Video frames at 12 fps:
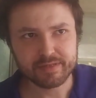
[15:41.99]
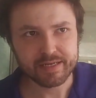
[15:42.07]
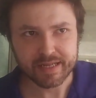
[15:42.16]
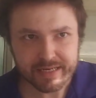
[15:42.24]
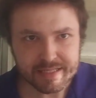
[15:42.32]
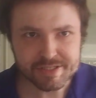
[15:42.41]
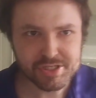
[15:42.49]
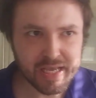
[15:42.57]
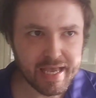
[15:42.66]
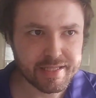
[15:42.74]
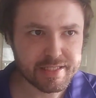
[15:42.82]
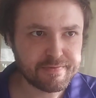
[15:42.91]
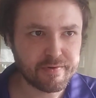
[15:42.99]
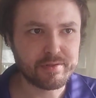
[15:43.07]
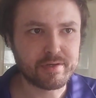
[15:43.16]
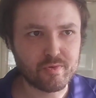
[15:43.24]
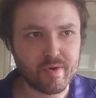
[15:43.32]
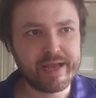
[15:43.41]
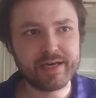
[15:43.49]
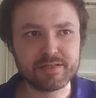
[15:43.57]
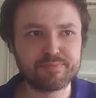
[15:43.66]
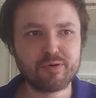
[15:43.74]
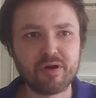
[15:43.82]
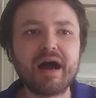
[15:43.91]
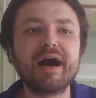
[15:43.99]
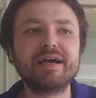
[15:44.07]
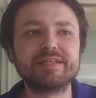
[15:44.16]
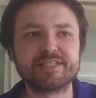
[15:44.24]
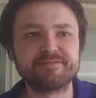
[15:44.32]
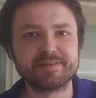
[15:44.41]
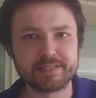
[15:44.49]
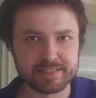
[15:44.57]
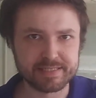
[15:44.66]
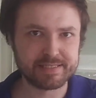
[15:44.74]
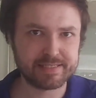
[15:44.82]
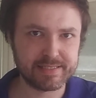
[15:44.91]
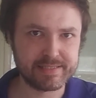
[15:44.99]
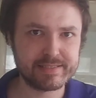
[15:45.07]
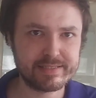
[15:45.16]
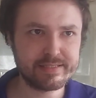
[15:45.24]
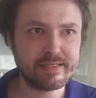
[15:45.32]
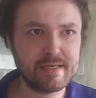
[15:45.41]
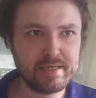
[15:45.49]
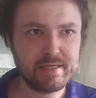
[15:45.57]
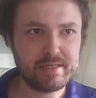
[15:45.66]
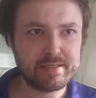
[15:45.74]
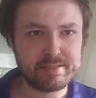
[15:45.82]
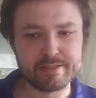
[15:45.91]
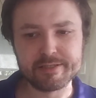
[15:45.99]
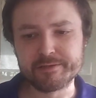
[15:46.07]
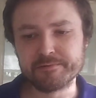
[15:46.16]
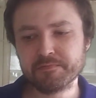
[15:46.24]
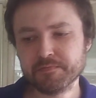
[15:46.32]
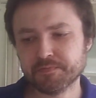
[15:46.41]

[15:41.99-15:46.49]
and any chance for the grand prize of existence. You know?